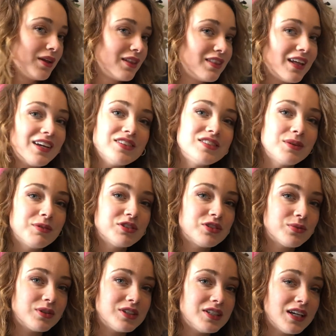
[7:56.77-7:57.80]
Thank you so much
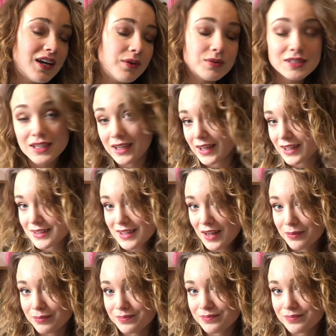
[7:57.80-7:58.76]
for watching. I'll see you next time.